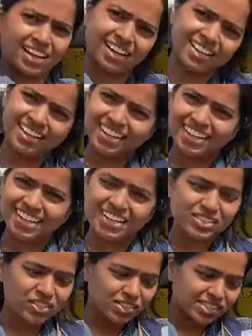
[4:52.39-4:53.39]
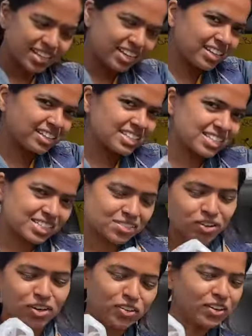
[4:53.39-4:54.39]
that I can give you is
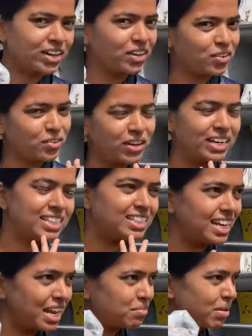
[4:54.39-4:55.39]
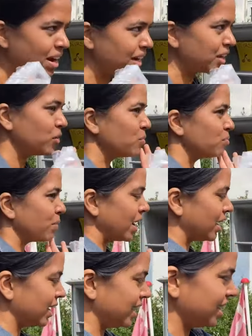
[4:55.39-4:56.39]
farms. They sell their
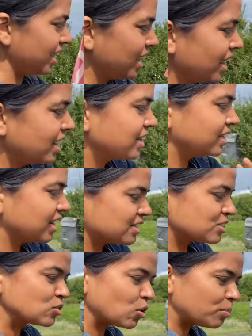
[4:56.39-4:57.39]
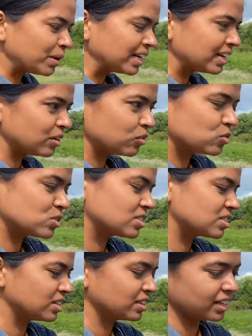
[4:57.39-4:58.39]
products in roadside
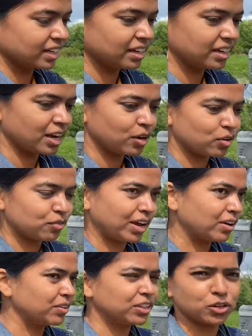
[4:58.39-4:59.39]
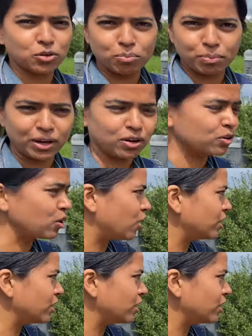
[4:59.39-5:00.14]
stalls with no one